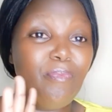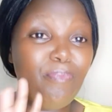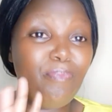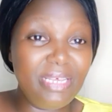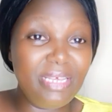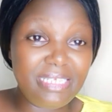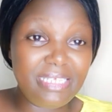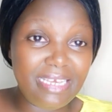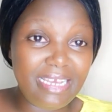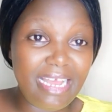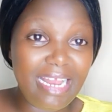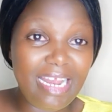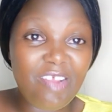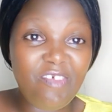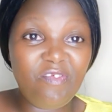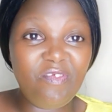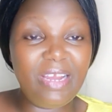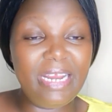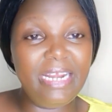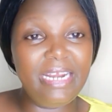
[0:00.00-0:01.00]
basically
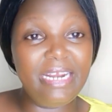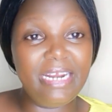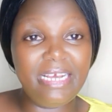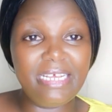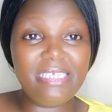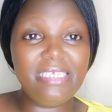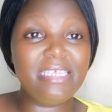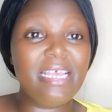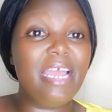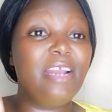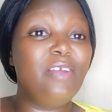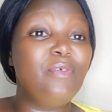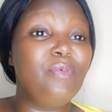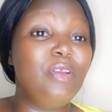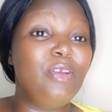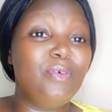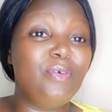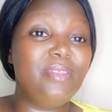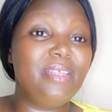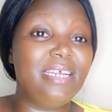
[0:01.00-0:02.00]
finance, and we
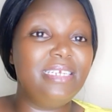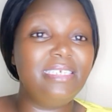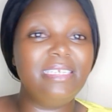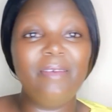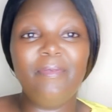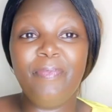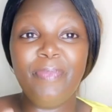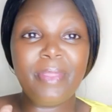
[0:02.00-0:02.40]
know that